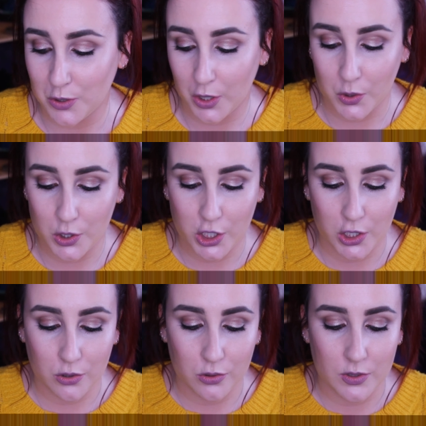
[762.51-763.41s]
So I'm going to
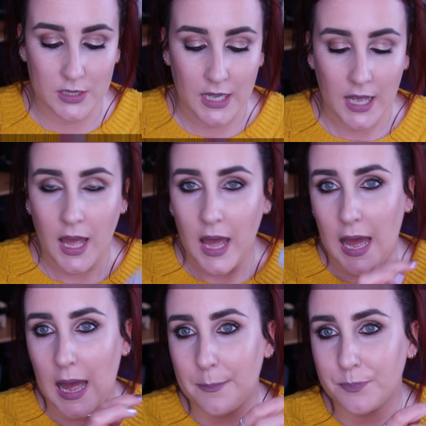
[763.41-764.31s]
use
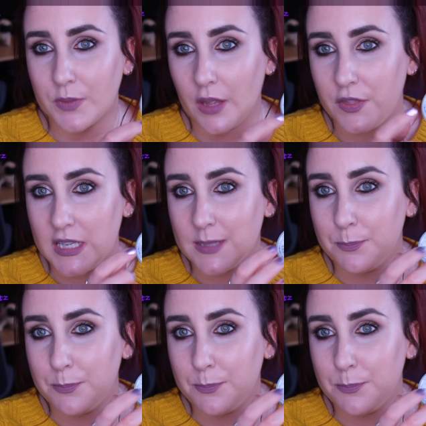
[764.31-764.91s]
this